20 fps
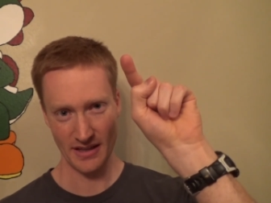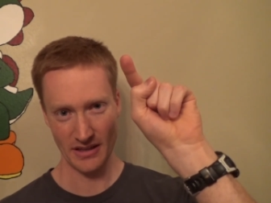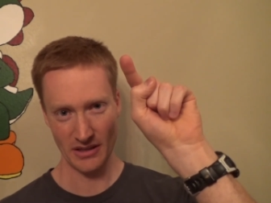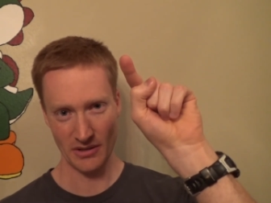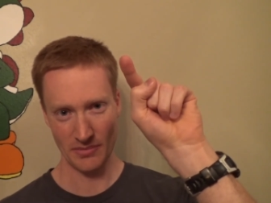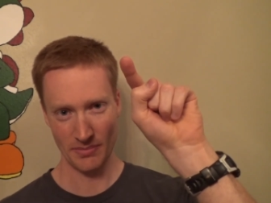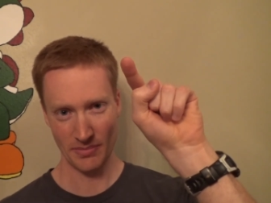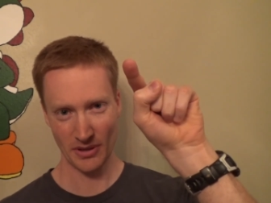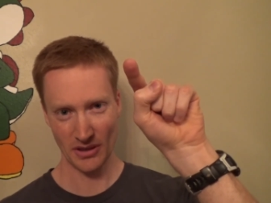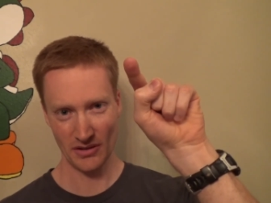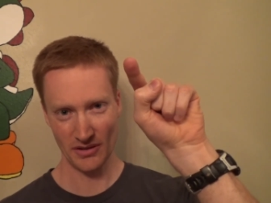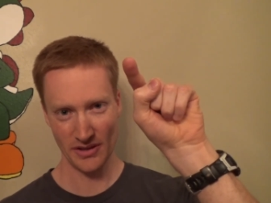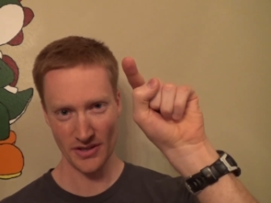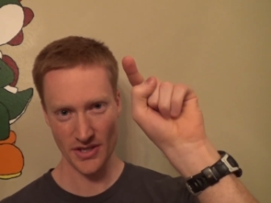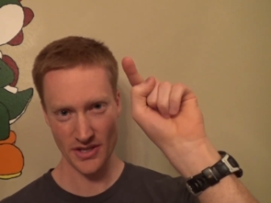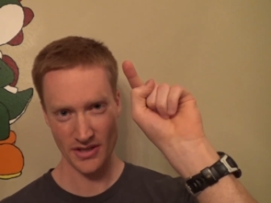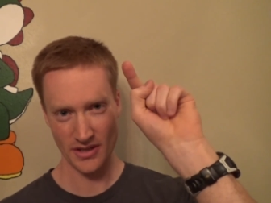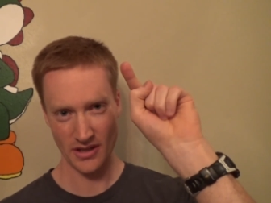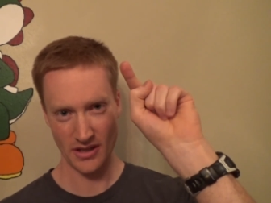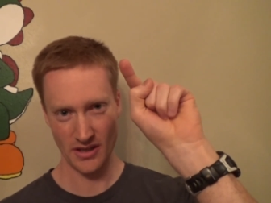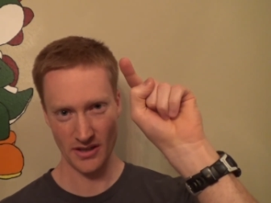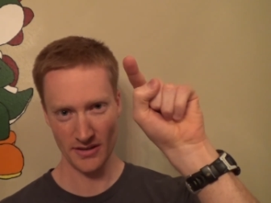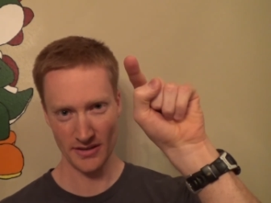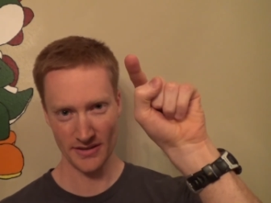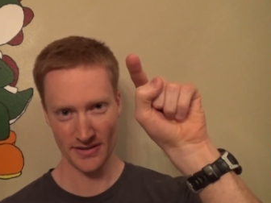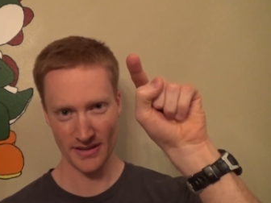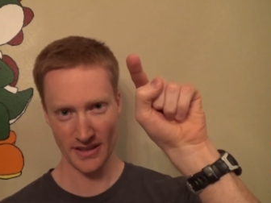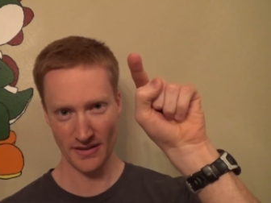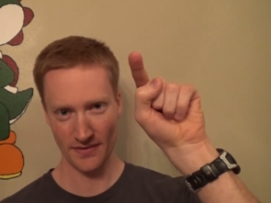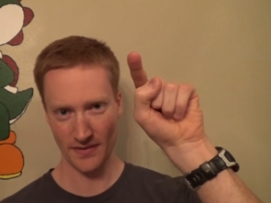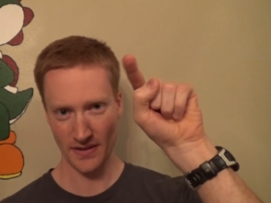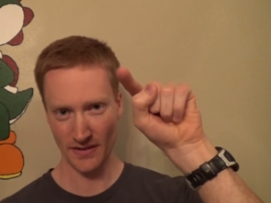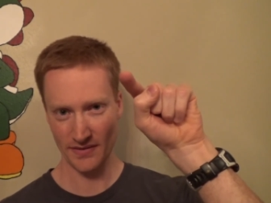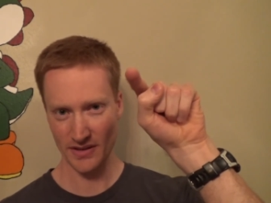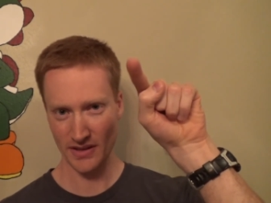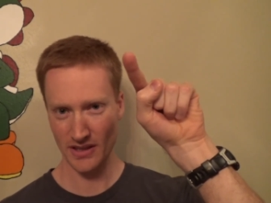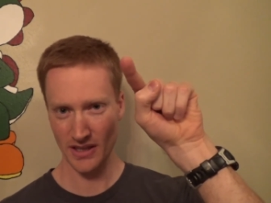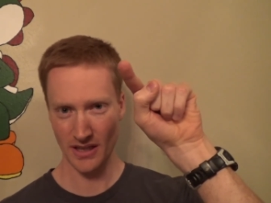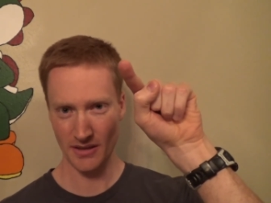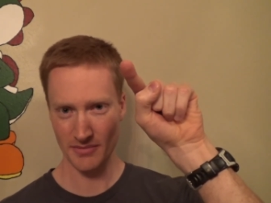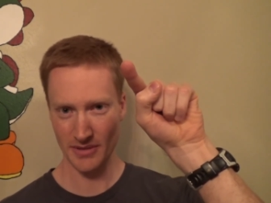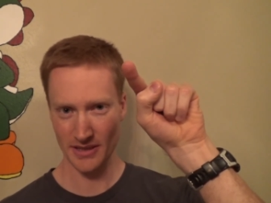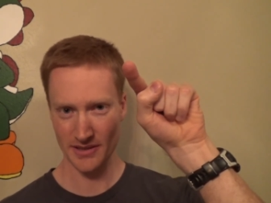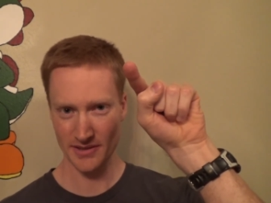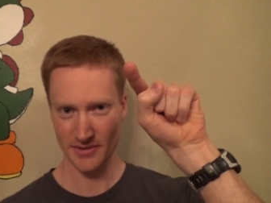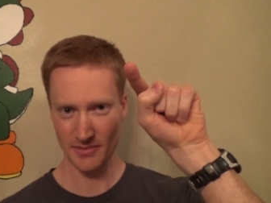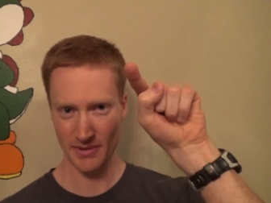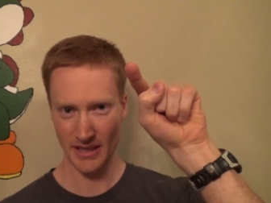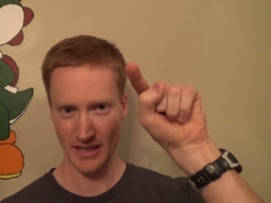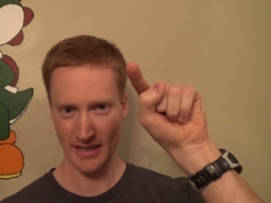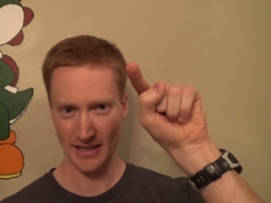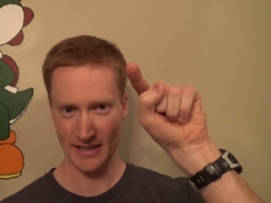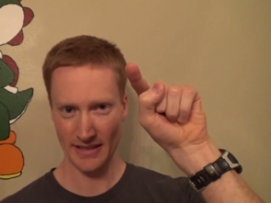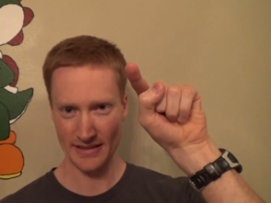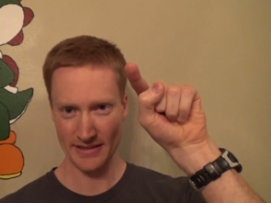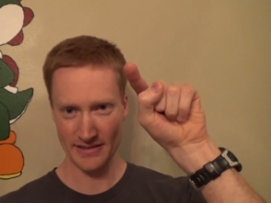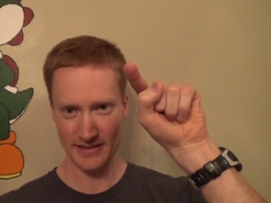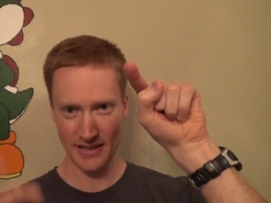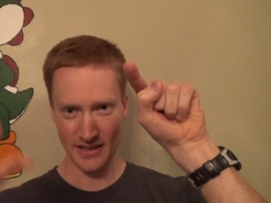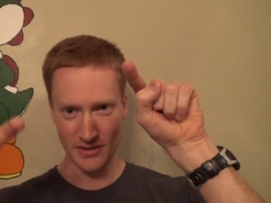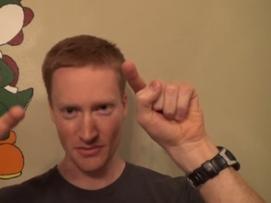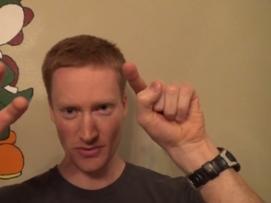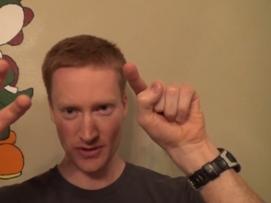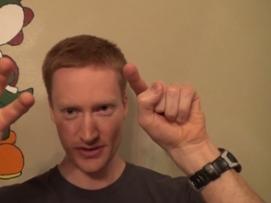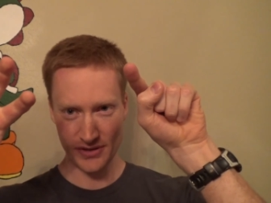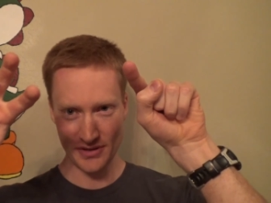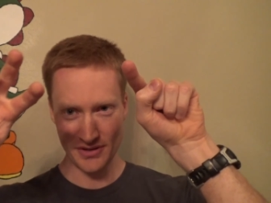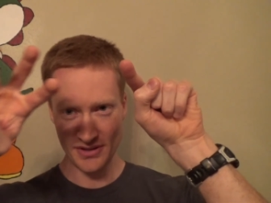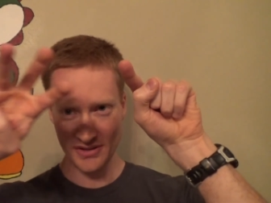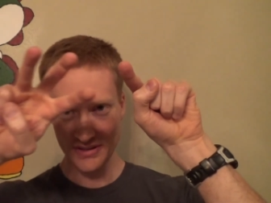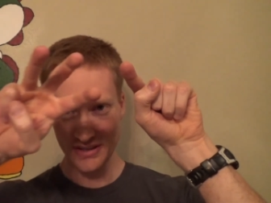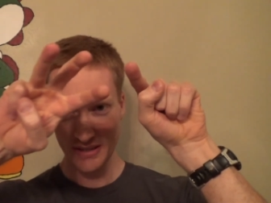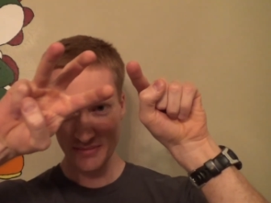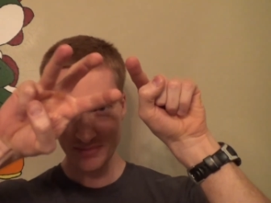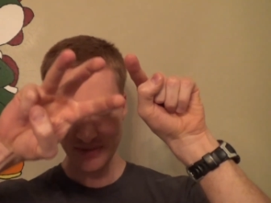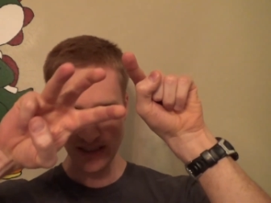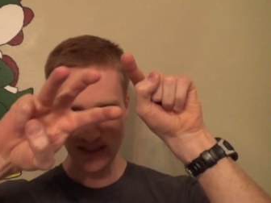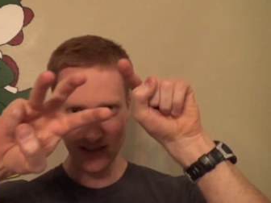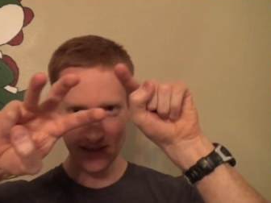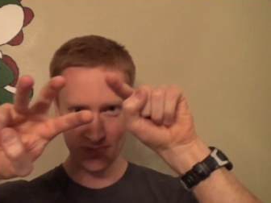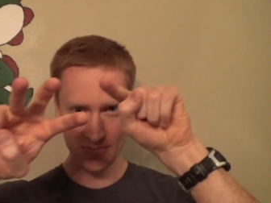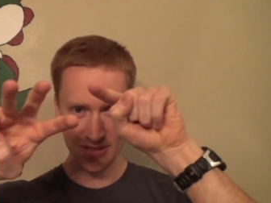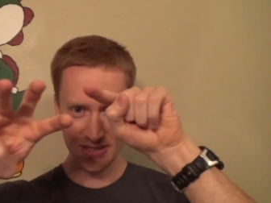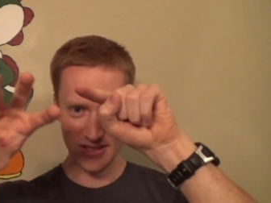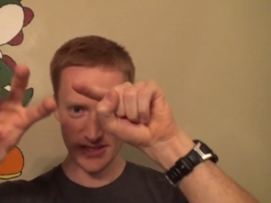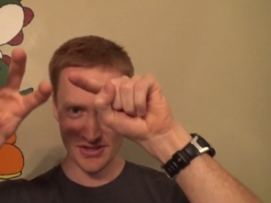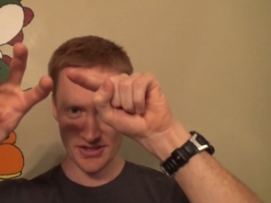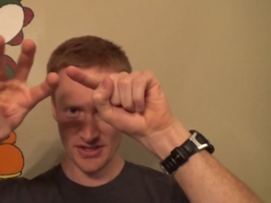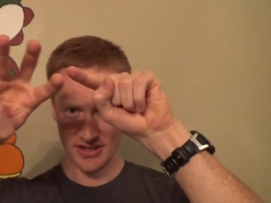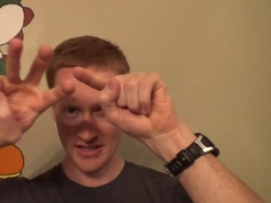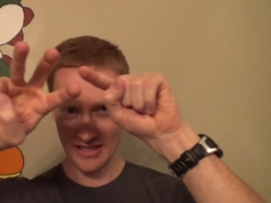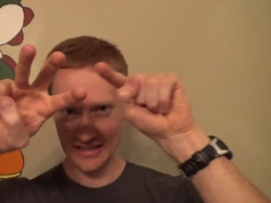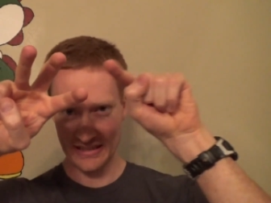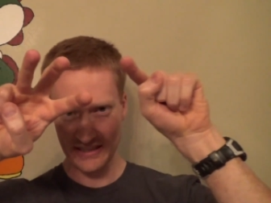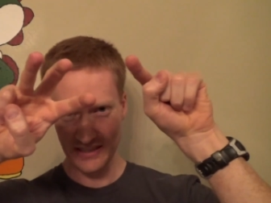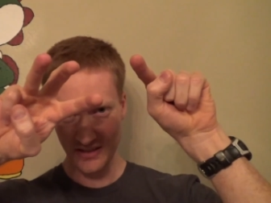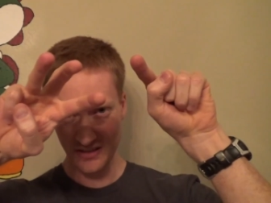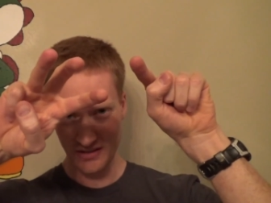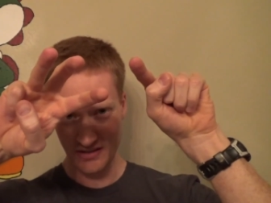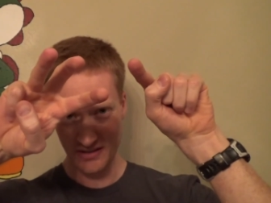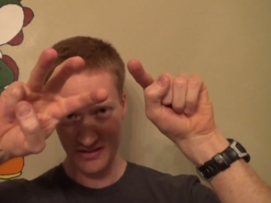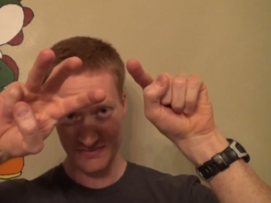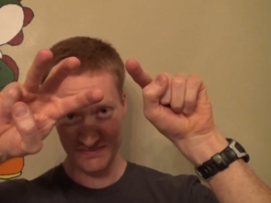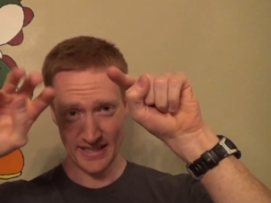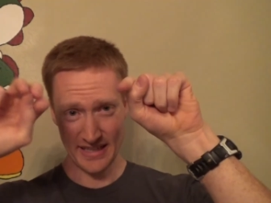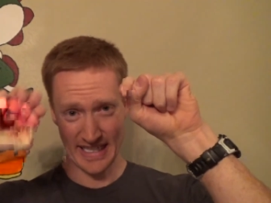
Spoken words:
your collision, all this stuff off your dominant sprite, and these other ones you just update the position and color.